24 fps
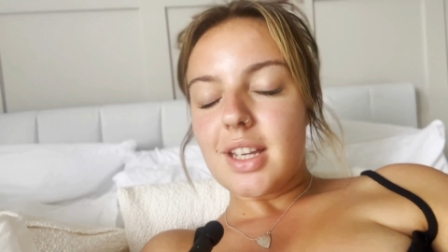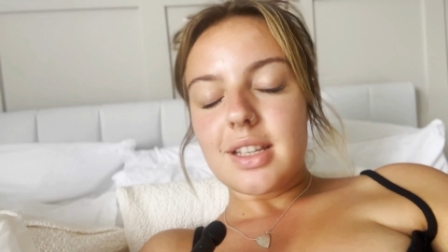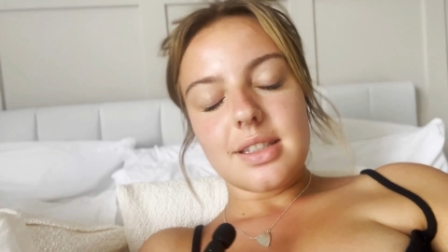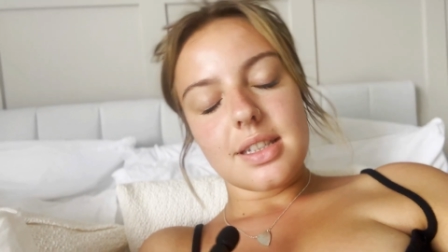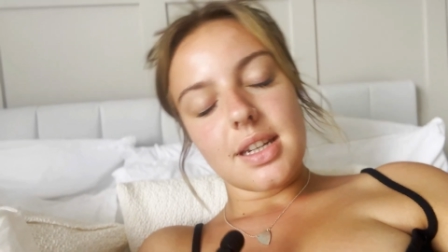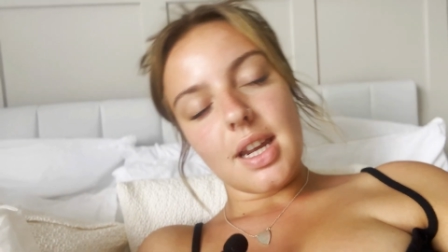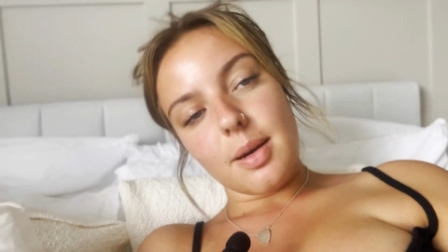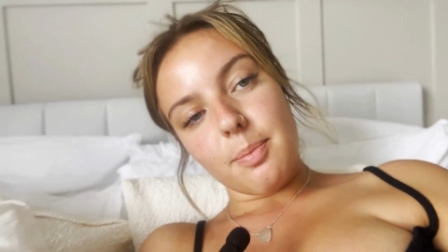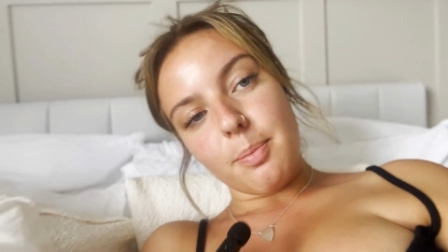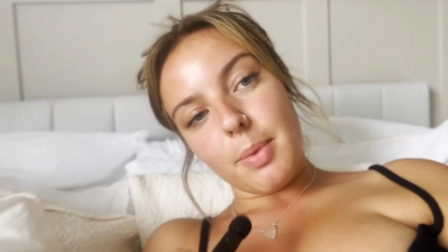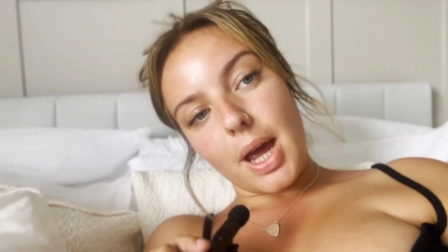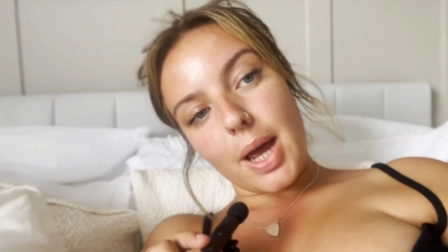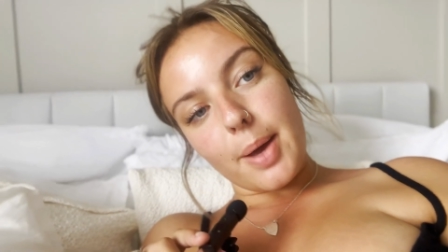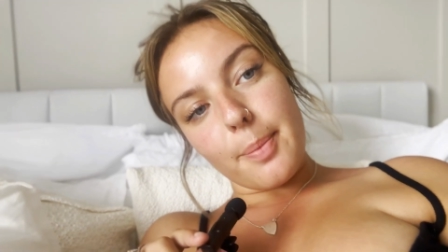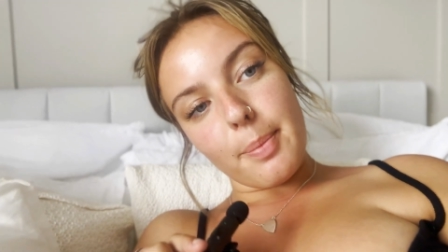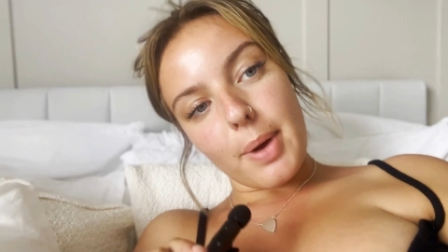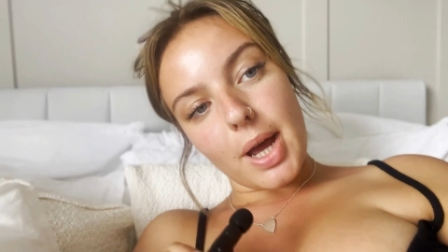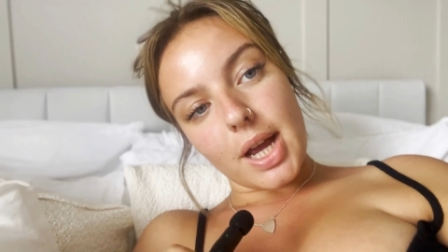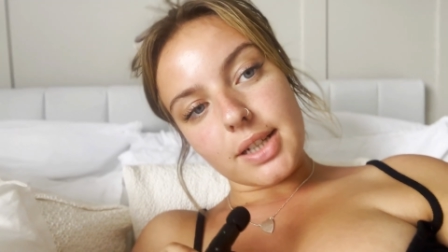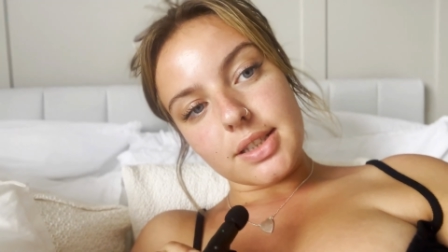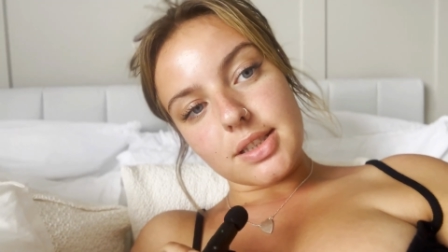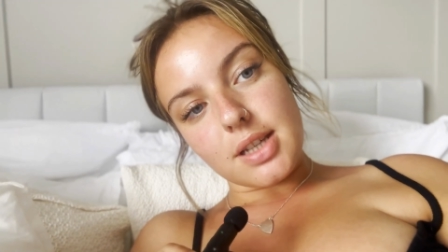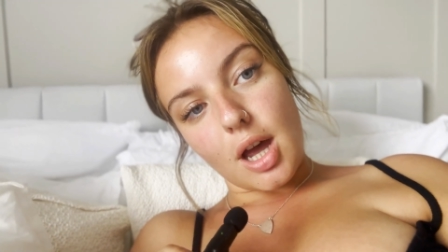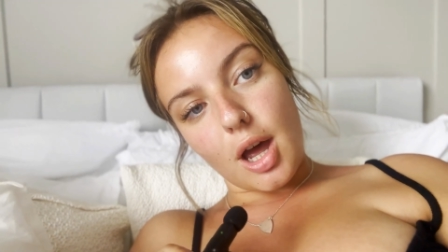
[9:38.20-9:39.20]
stayed back,
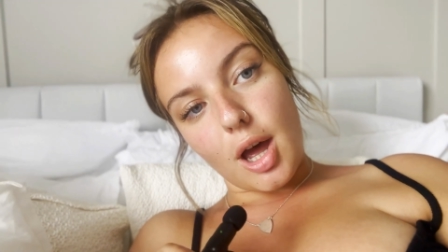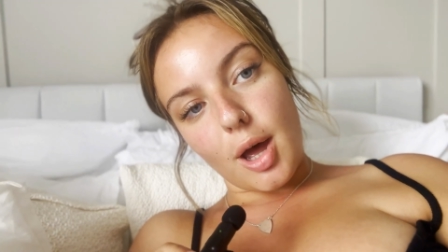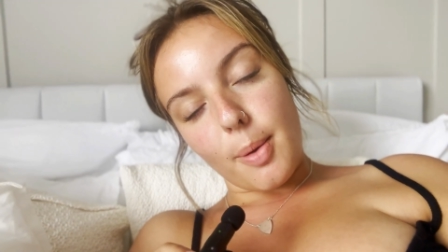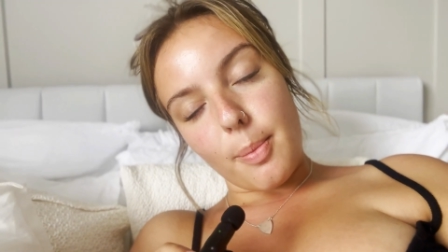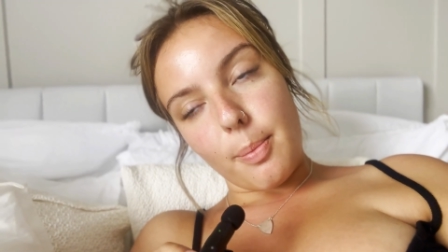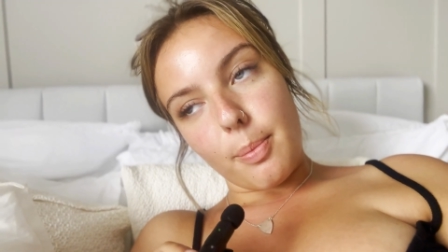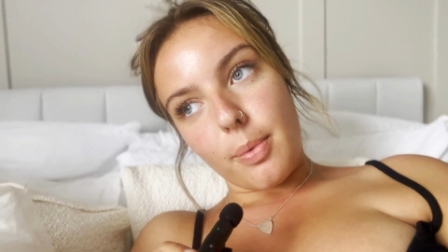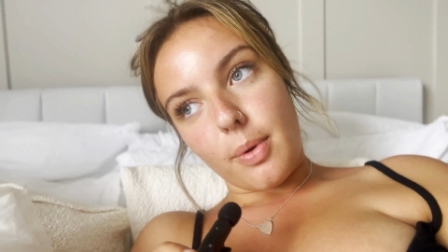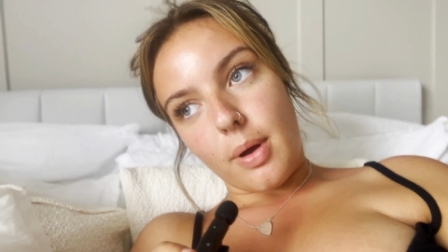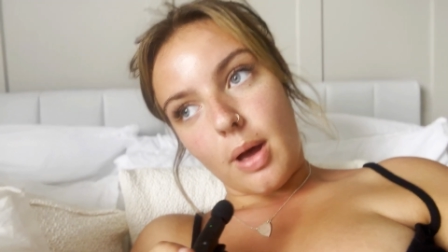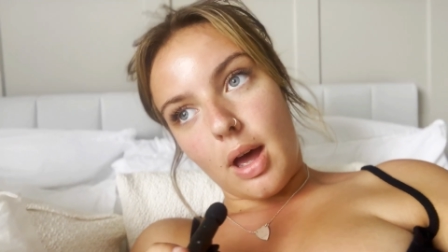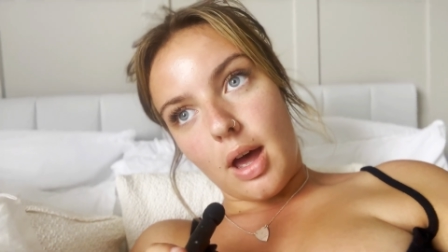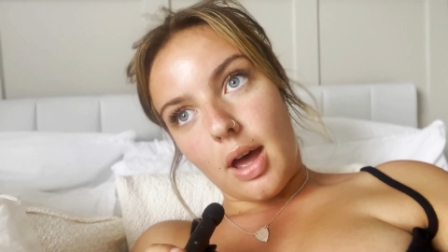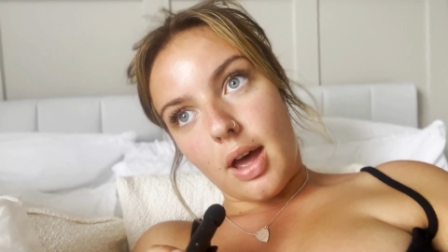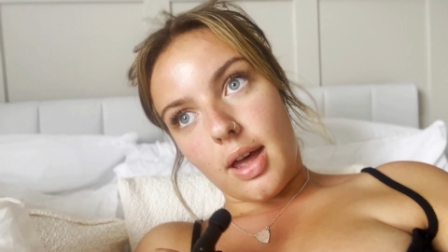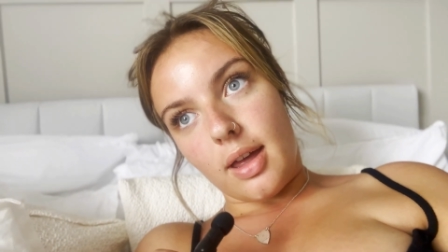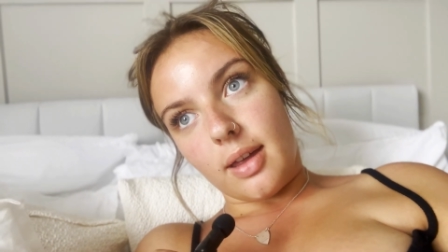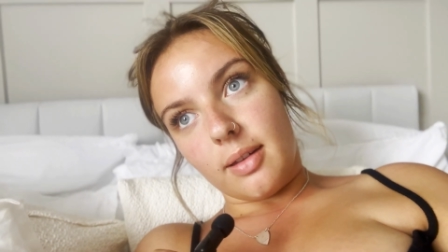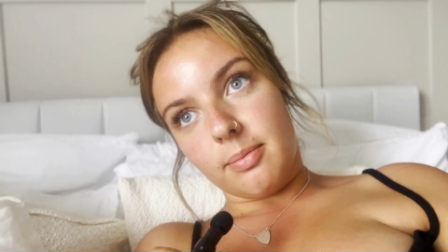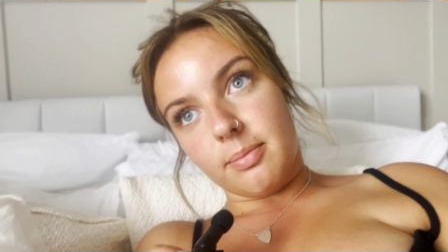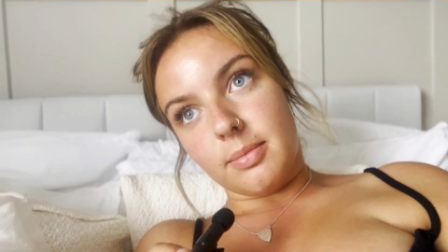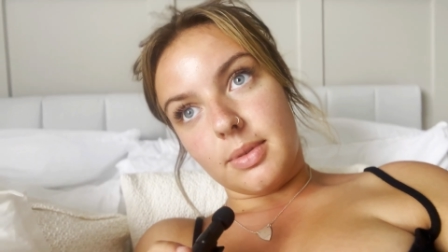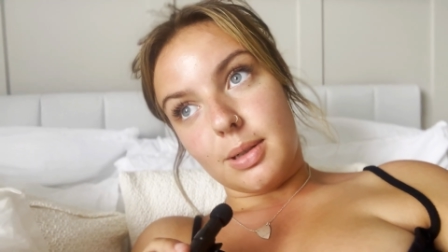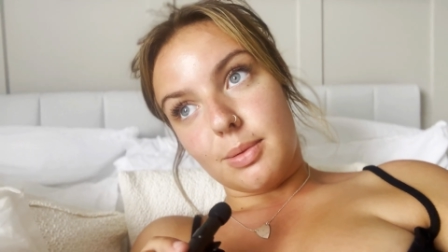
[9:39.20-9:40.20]
packed up,
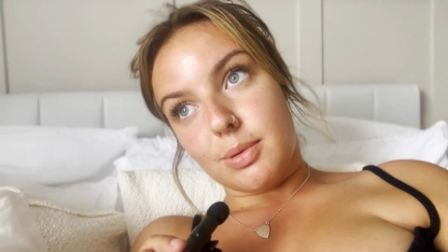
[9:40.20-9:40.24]
um,